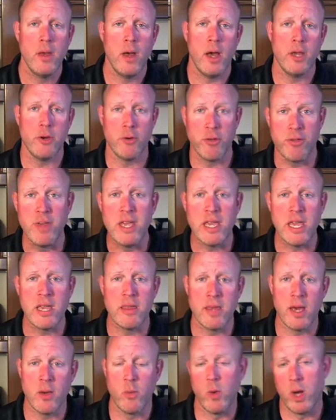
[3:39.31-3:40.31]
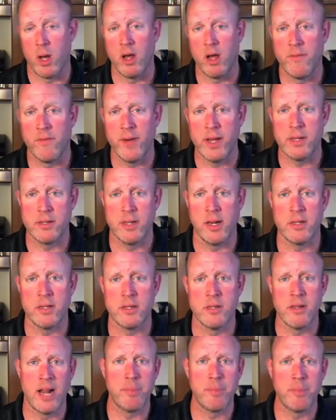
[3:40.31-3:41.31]
You're thinking that, well, if I said
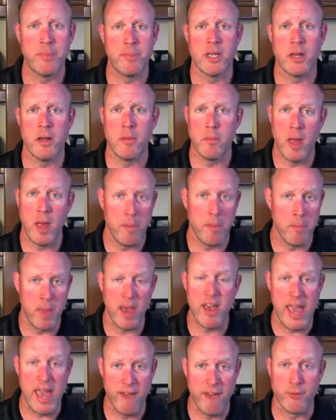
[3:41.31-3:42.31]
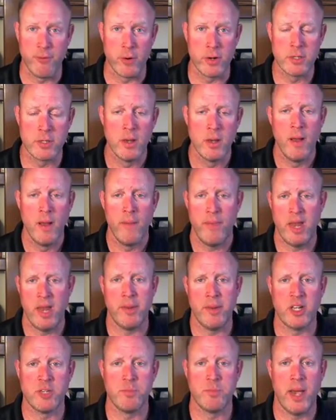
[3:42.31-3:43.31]
it's 90% effort, then
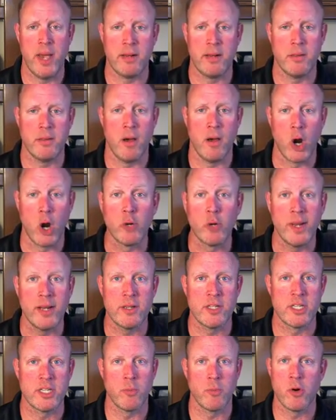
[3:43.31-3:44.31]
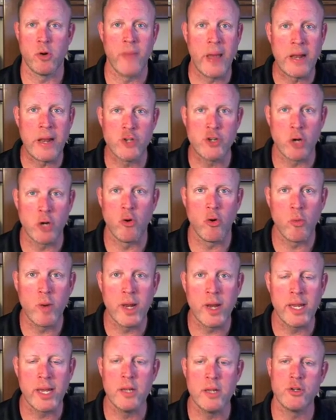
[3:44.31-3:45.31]
I'm going to expect the heart rate somewhere in that general
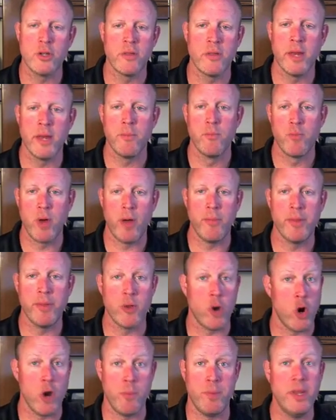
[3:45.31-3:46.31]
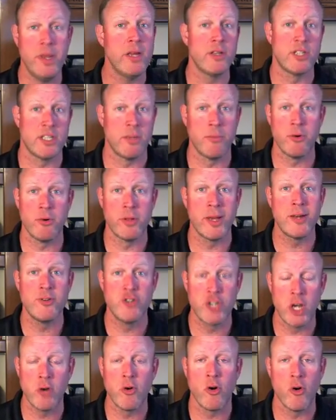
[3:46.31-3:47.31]
range and that probably the RPE is somewhere in that
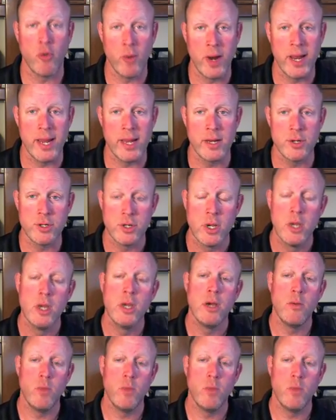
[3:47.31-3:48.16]
general range.